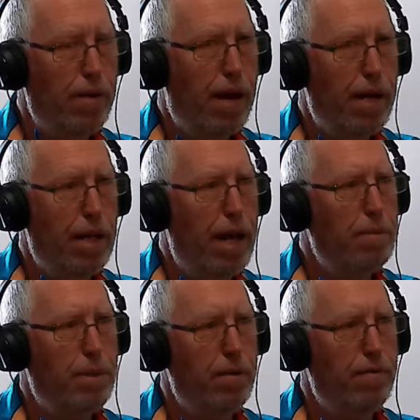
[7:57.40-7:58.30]
had
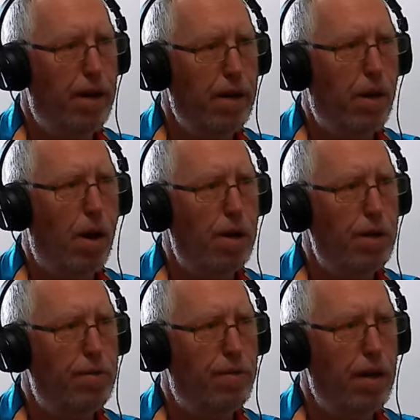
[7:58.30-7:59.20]
Lambton Fire College
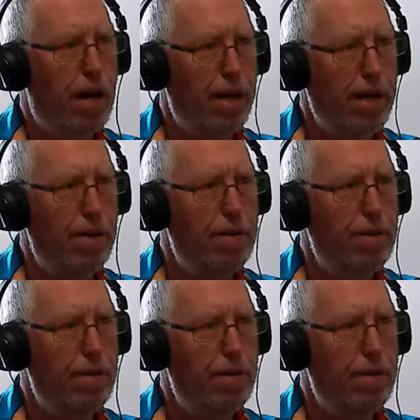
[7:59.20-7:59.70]
for a lot of years.